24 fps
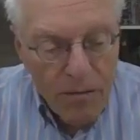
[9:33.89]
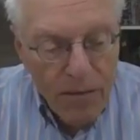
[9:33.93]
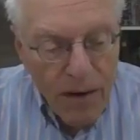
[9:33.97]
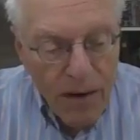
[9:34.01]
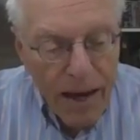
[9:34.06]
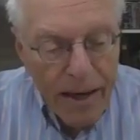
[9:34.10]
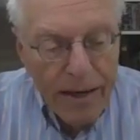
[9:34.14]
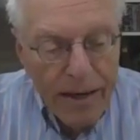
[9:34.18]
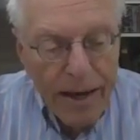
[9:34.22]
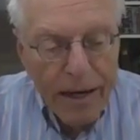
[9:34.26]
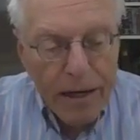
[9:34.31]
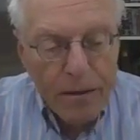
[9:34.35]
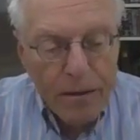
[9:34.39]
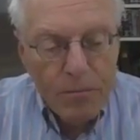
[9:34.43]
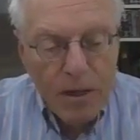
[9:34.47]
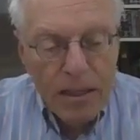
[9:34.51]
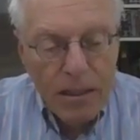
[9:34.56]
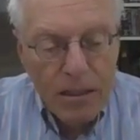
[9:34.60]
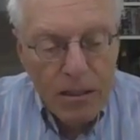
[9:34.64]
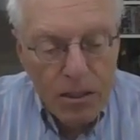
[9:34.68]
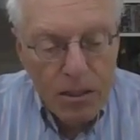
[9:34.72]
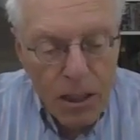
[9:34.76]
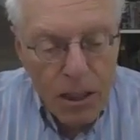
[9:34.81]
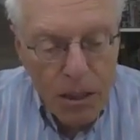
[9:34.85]

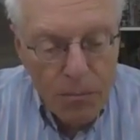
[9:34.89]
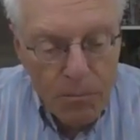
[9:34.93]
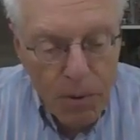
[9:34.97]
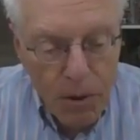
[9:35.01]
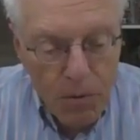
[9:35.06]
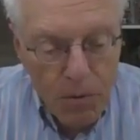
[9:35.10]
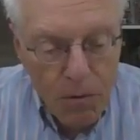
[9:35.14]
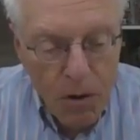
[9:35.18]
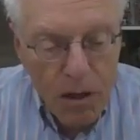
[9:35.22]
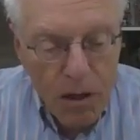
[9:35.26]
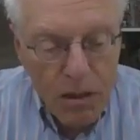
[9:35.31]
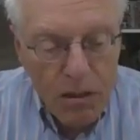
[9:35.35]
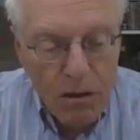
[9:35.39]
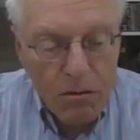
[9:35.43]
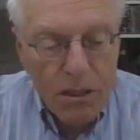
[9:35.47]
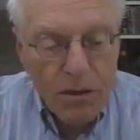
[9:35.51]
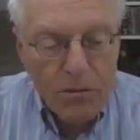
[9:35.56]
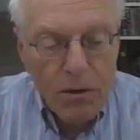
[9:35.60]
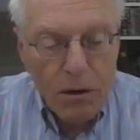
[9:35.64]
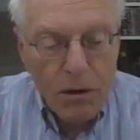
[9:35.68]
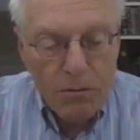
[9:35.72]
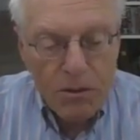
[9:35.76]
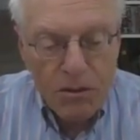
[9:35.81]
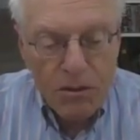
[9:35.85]

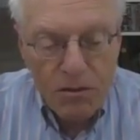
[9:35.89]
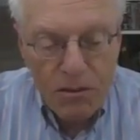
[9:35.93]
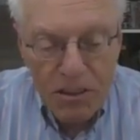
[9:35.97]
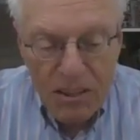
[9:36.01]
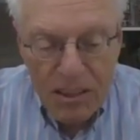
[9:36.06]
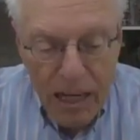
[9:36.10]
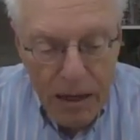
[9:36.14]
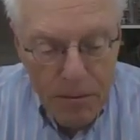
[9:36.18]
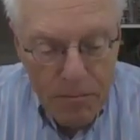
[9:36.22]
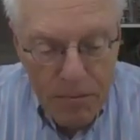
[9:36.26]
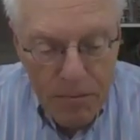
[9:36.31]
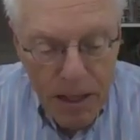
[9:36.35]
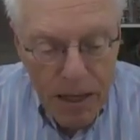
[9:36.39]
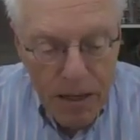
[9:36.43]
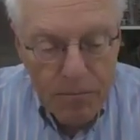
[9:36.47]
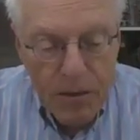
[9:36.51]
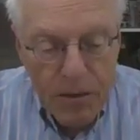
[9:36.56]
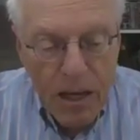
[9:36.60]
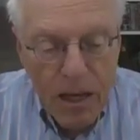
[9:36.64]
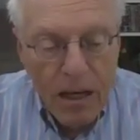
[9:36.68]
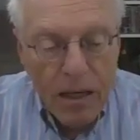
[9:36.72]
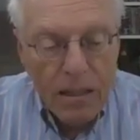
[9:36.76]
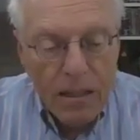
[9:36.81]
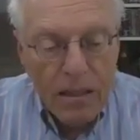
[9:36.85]
The same thing.